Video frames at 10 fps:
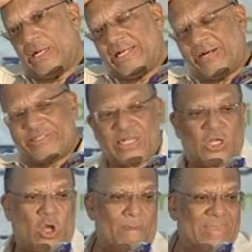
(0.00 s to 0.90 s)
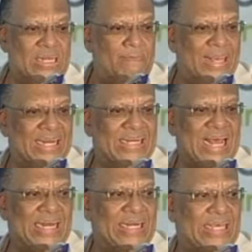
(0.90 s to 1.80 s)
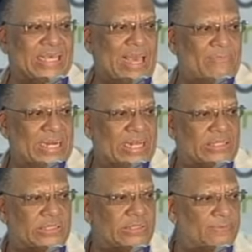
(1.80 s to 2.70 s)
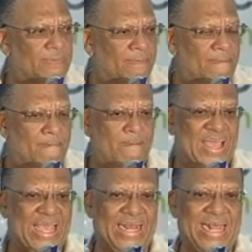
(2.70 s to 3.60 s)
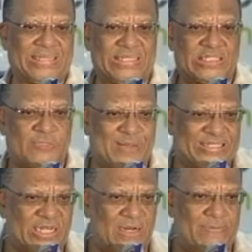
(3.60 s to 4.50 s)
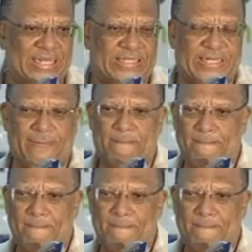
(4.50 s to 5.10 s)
There is a commitment that the cabinet made at its special meeting,